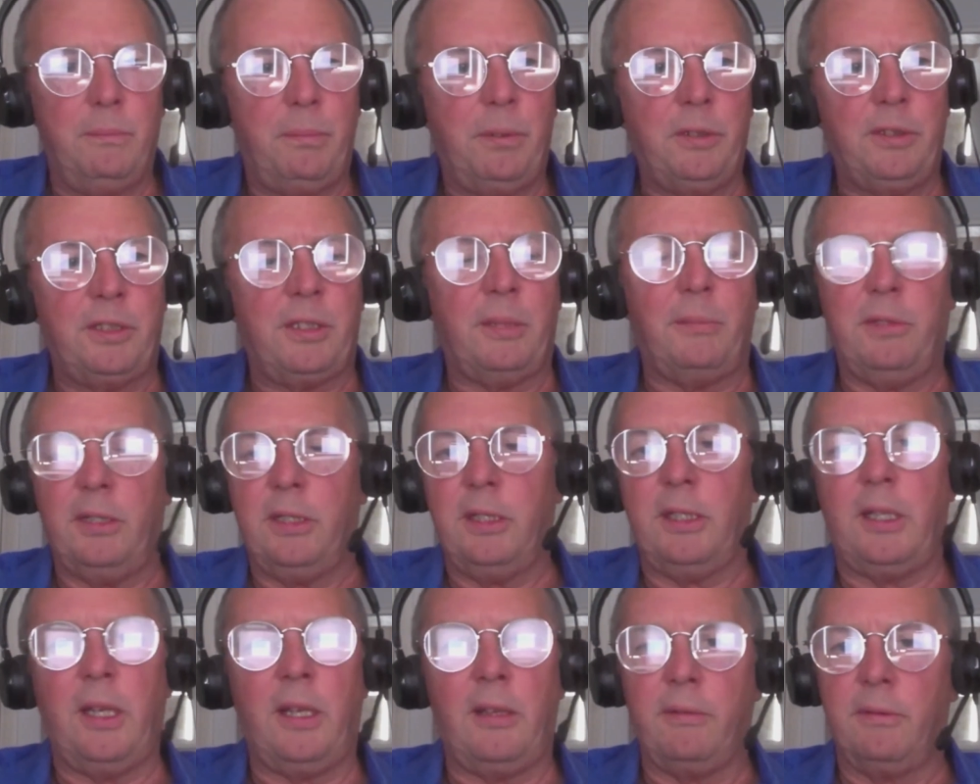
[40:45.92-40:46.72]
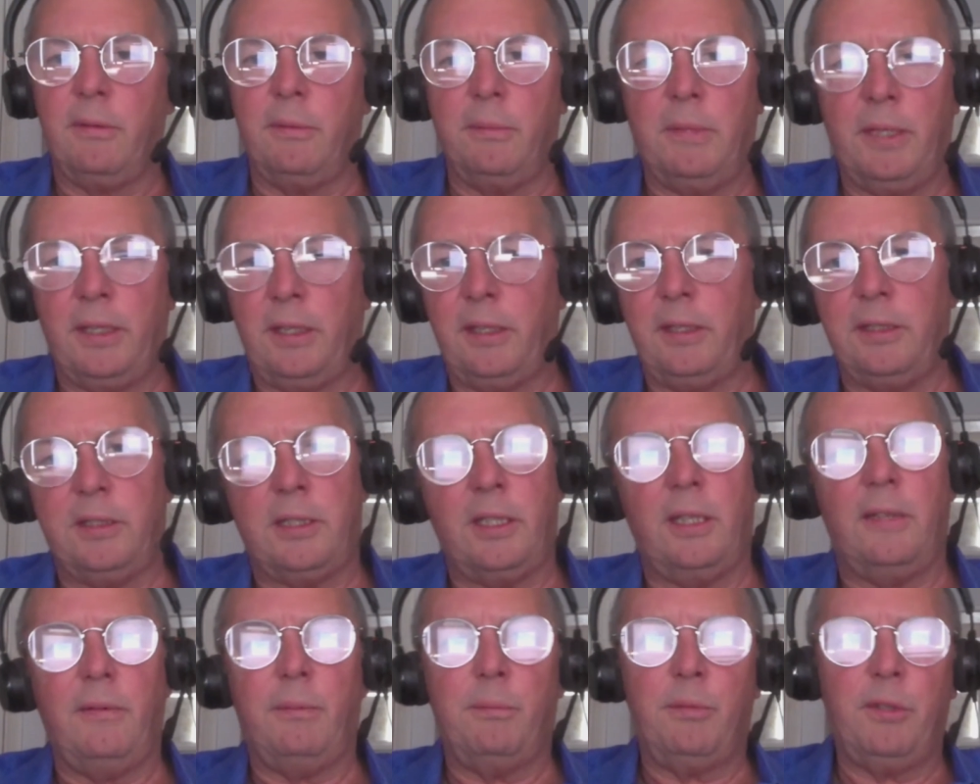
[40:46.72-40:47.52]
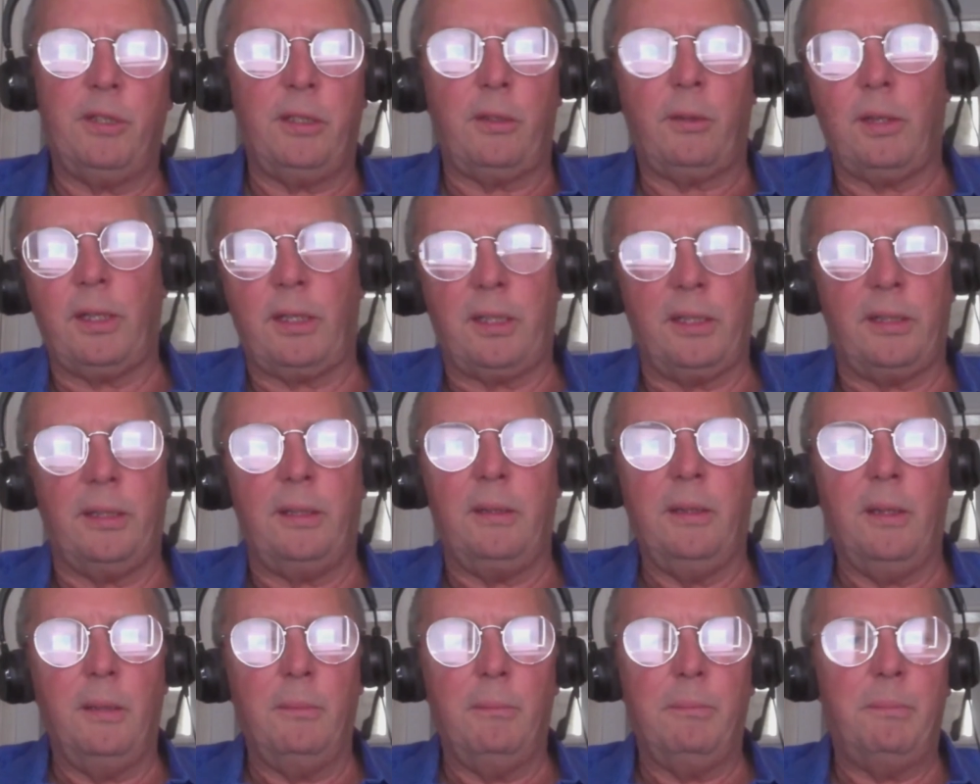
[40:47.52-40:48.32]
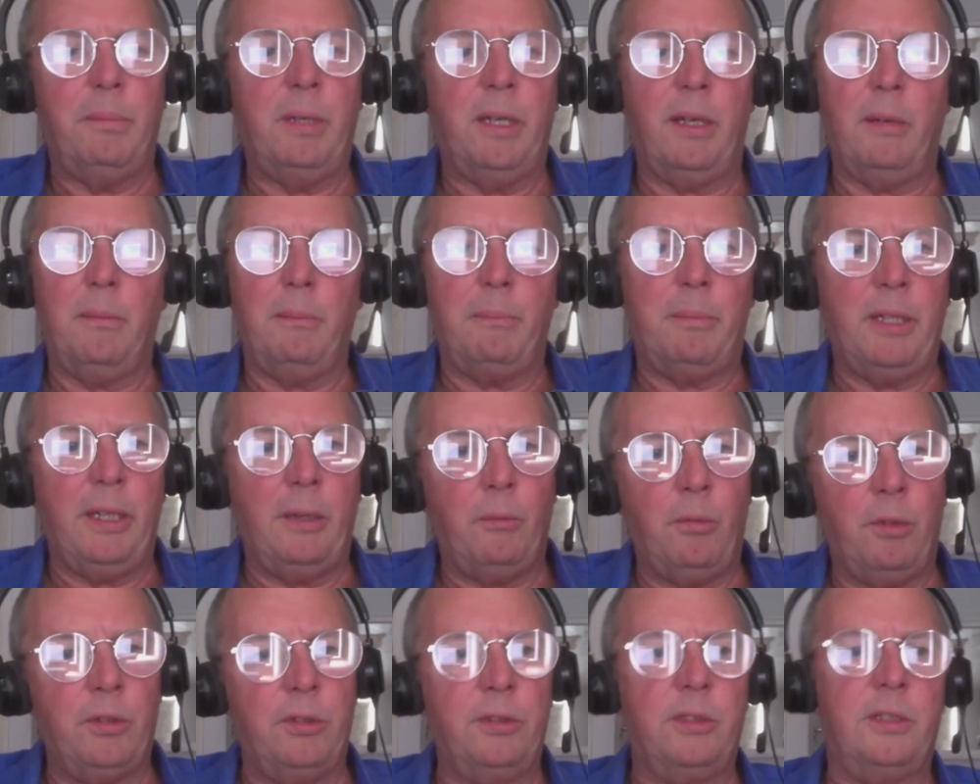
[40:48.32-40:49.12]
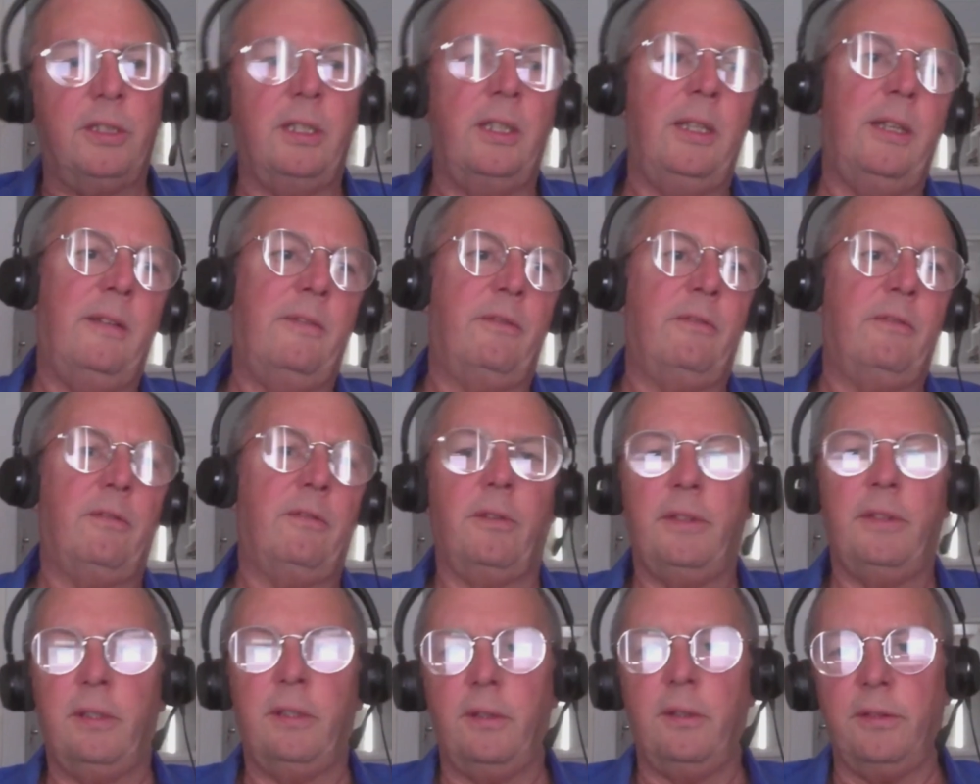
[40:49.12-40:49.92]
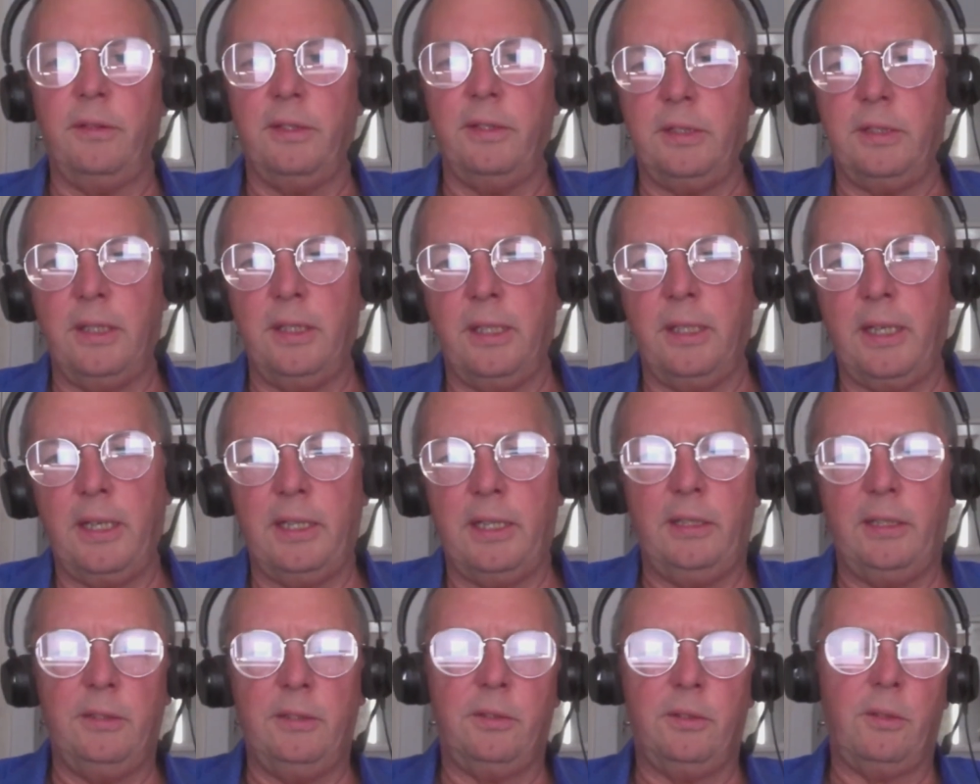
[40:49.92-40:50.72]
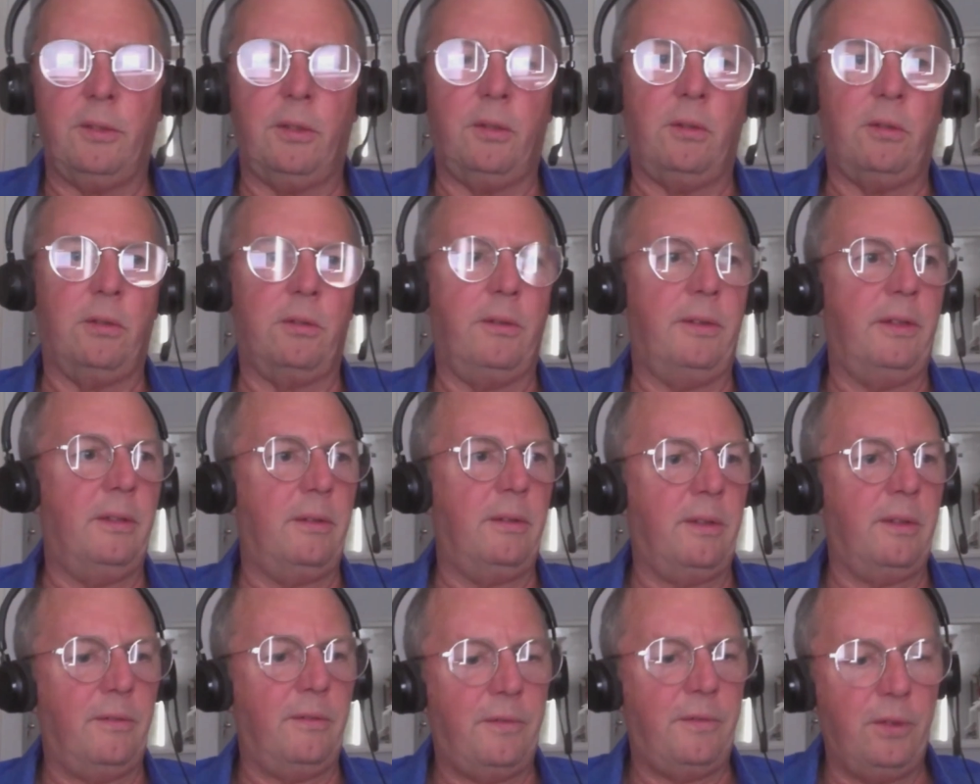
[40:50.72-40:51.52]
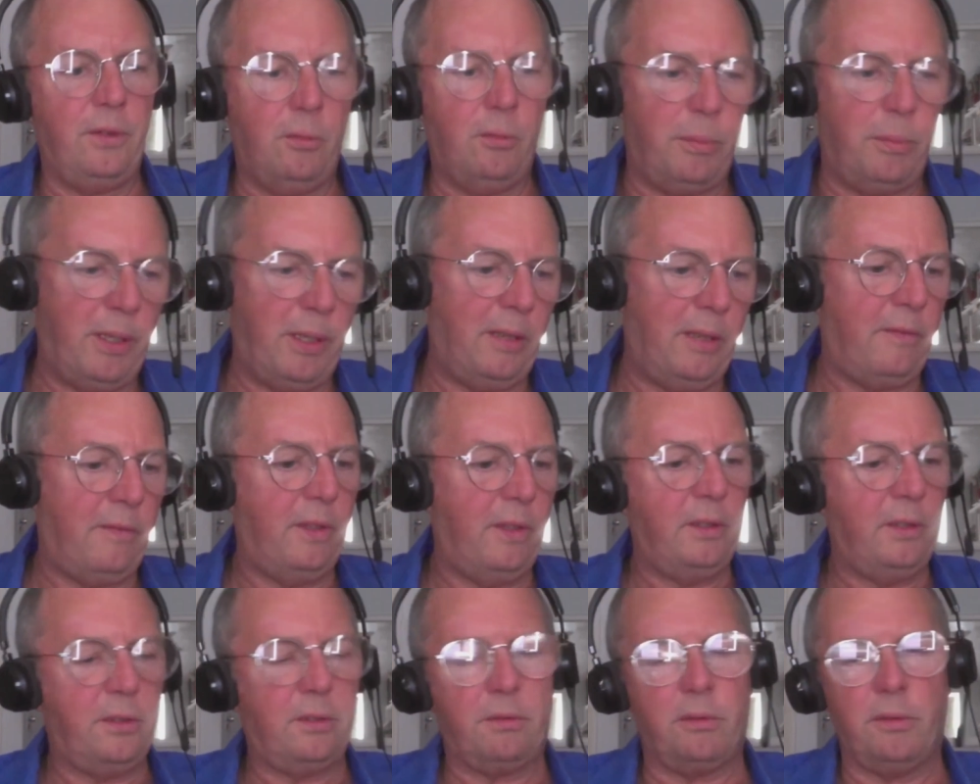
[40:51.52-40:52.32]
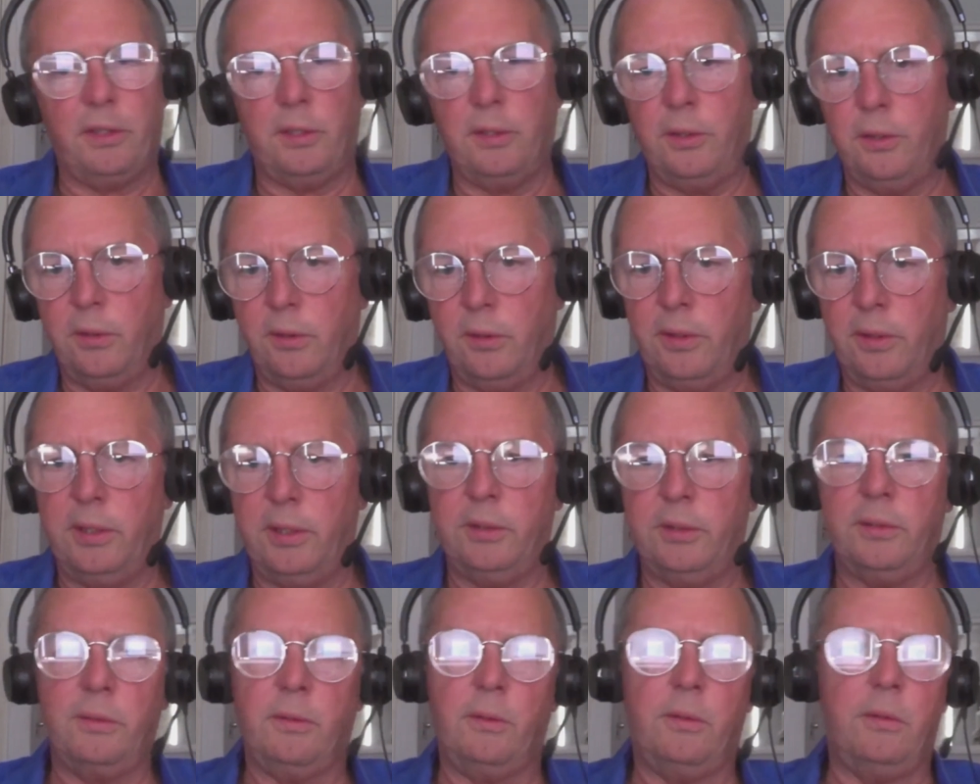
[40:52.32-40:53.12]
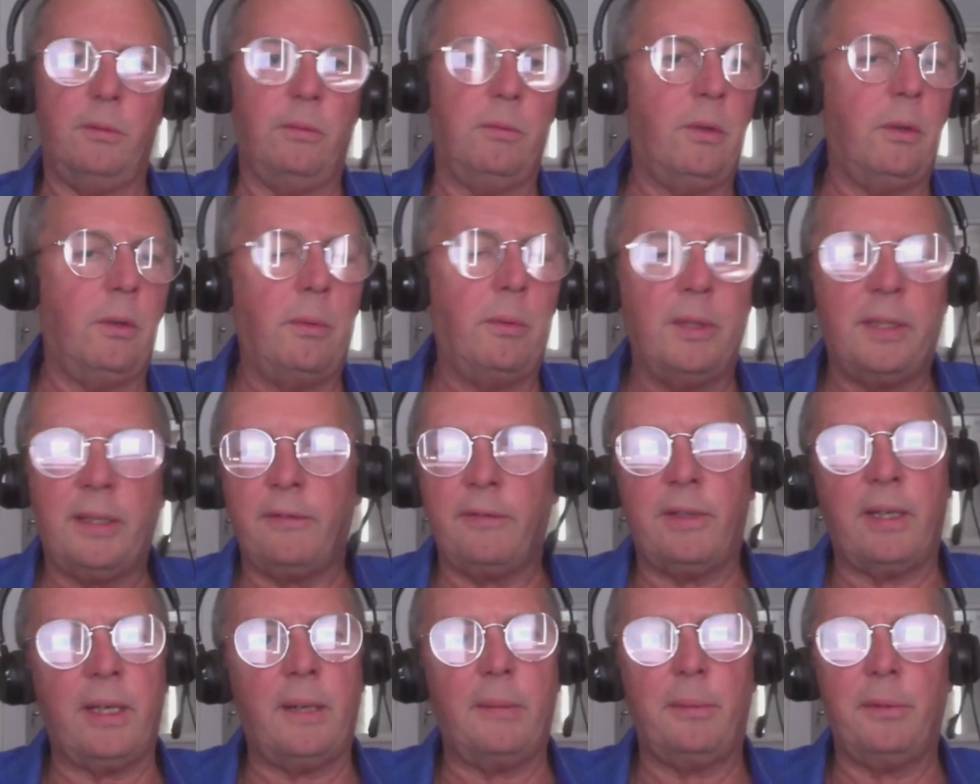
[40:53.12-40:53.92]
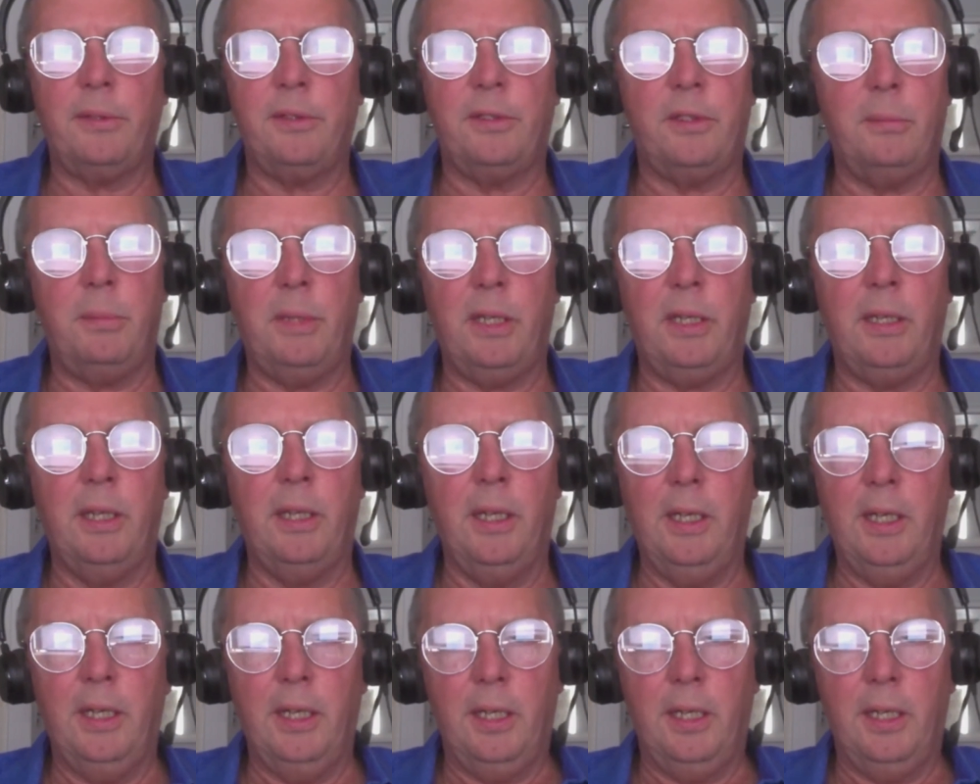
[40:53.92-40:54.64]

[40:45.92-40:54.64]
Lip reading: put something together and make it safe pretty quickly, but it wouldn't deliver on the delays or on the fuel benefits or on the noise or whatever it happens to be.